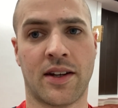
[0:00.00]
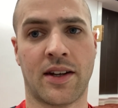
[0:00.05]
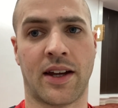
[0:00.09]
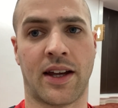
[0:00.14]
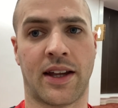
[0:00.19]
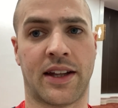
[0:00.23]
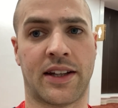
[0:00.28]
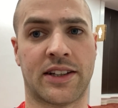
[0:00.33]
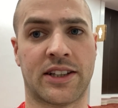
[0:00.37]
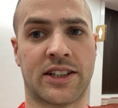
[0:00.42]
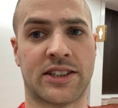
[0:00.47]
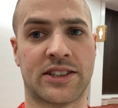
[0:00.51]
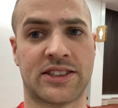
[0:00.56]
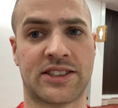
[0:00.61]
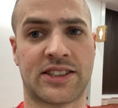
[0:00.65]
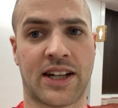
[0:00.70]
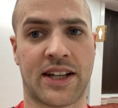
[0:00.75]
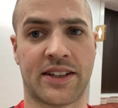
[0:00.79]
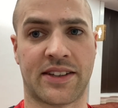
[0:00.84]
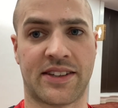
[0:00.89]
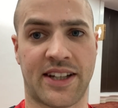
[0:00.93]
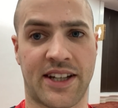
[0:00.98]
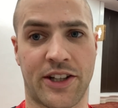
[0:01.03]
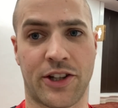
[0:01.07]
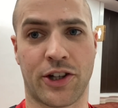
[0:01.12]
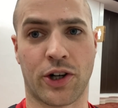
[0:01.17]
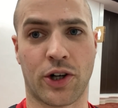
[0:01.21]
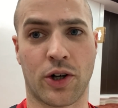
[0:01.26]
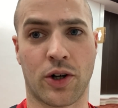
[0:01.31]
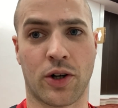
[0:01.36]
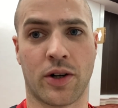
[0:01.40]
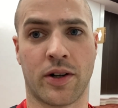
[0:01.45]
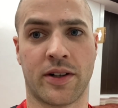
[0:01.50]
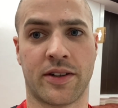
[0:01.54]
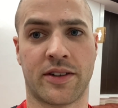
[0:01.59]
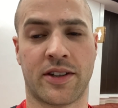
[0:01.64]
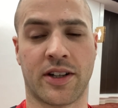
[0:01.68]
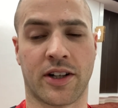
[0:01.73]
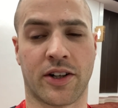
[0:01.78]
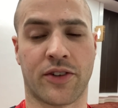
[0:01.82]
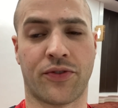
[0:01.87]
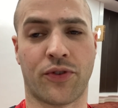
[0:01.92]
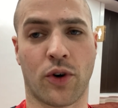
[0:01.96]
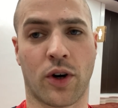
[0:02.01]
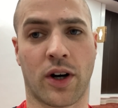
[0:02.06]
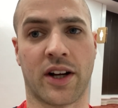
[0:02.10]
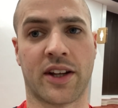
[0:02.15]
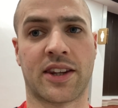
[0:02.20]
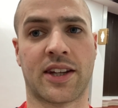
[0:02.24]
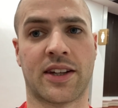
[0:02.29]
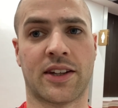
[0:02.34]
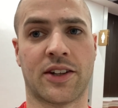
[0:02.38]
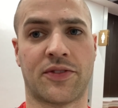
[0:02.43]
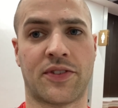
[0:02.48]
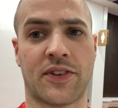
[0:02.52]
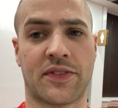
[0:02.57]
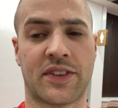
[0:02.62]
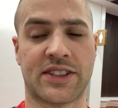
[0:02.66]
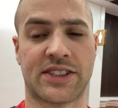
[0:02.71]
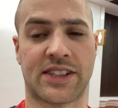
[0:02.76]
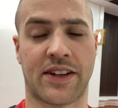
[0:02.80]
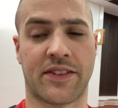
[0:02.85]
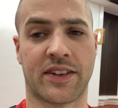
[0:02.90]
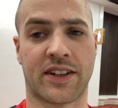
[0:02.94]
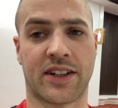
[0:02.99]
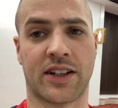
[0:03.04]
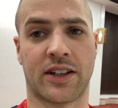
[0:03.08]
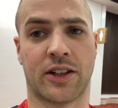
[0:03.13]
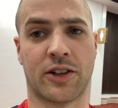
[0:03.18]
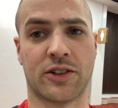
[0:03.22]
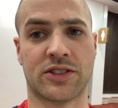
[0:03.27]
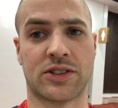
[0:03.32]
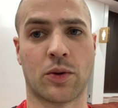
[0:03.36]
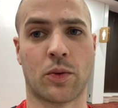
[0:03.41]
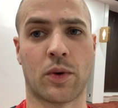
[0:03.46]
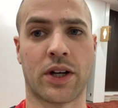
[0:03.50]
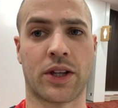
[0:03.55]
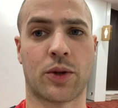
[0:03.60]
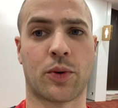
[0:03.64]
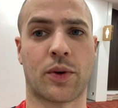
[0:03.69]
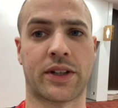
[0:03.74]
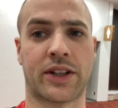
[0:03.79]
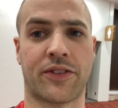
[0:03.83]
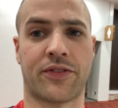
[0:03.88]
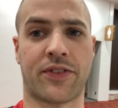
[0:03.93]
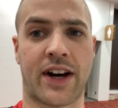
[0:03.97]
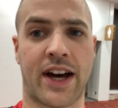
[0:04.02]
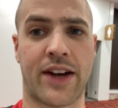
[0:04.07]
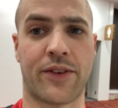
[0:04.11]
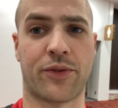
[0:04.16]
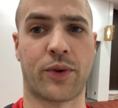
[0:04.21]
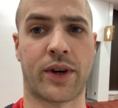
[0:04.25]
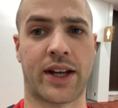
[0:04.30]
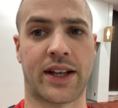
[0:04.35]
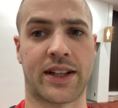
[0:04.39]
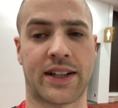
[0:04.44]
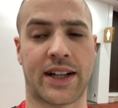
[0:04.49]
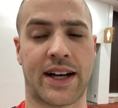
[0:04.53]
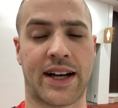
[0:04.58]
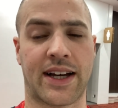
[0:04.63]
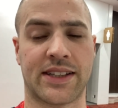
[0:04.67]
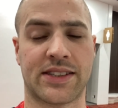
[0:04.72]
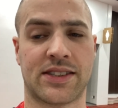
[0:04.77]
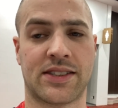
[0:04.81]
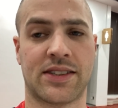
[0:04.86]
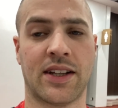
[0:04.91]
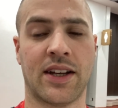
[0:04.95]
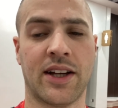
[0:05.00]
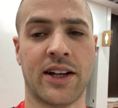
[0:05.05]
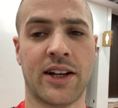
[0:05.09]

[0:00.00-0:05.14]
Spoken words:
And then Santino took 4th in the 57 kilos, the 125 weight class.